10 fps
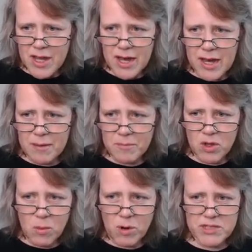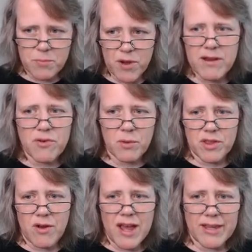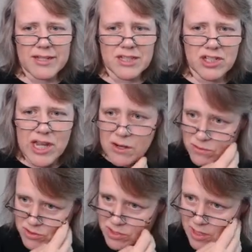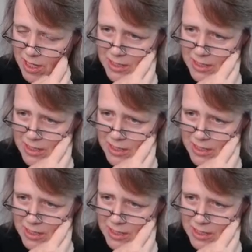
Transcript: um, you're much braver with your highlights and shadows uh,